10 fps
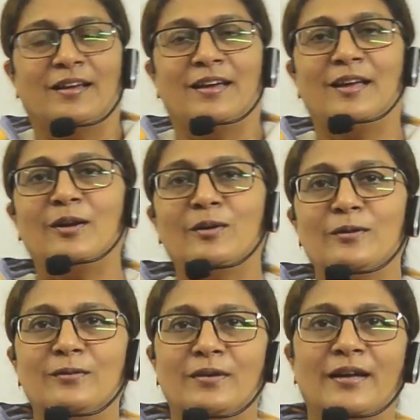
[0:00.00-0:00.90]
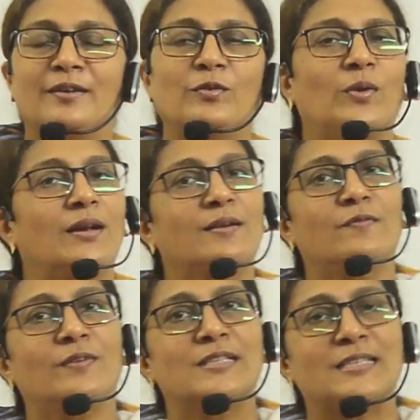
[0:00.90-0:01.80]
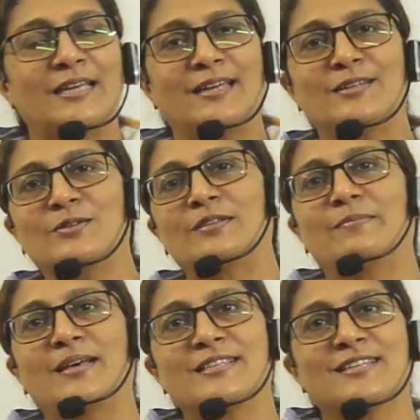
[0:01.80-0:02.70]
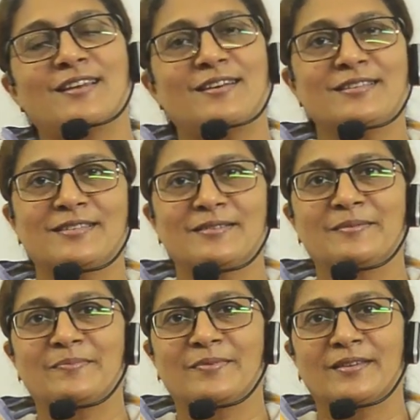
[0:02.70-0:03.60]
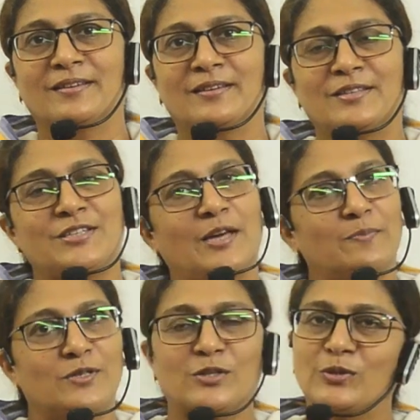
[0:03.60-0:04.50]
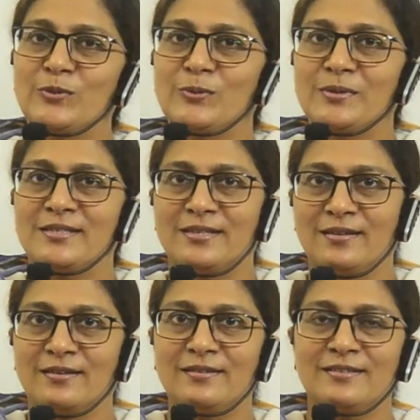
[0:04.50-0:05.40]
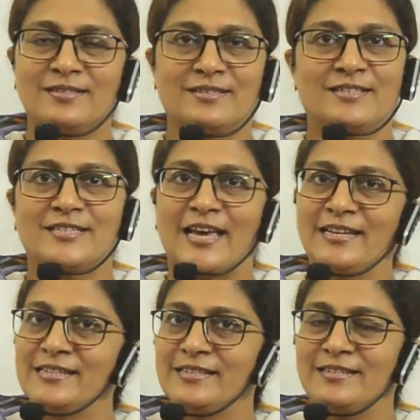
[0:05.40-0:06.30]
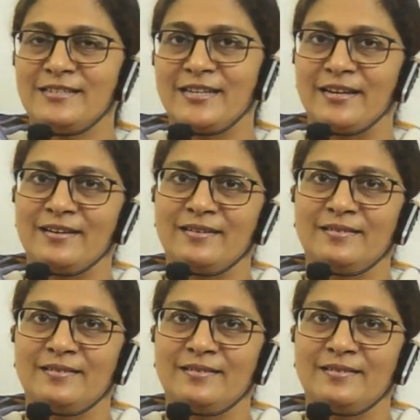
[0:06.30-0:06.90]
Hello and welcome once again to the Maths class, Chapter 2, Circles, Standard 10.